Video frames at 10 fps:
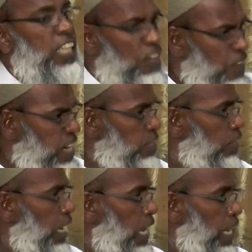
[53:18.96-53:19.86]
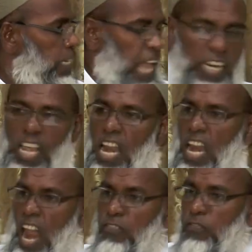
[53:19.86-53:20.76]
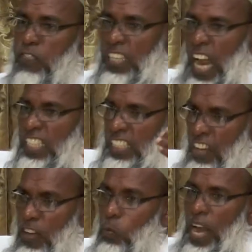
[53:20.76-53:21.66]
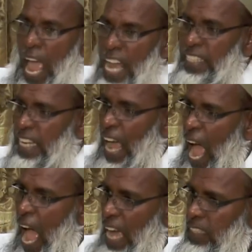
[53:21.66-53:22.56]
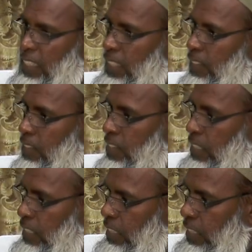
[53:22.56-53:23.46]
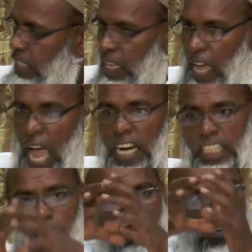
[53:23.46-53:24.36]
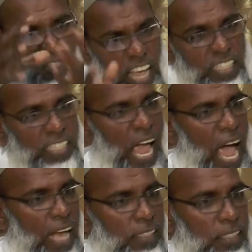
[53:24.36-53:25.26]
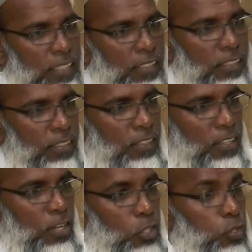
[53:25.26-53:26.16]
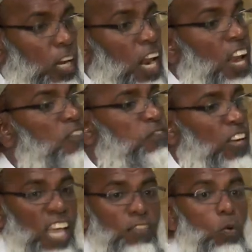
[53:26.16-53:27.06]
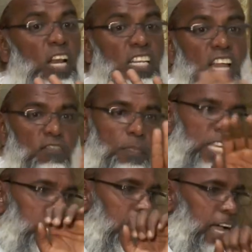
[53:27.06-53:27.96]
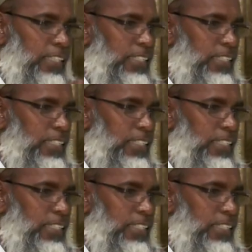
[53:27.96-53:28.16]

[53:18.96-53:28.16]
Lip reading: giving, then the love for not giving will enter the heart. And it captivates the heart. So the love for giving will never be in the heart.